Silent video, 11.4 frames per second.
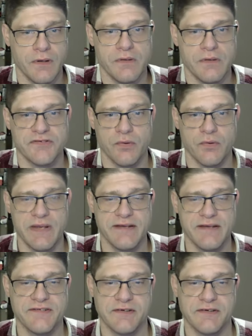So
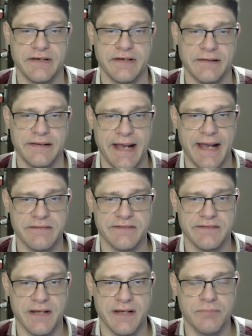he's gained a
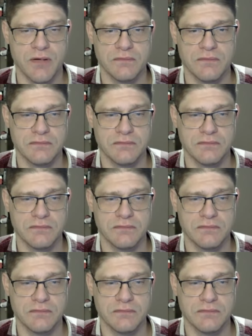tempo.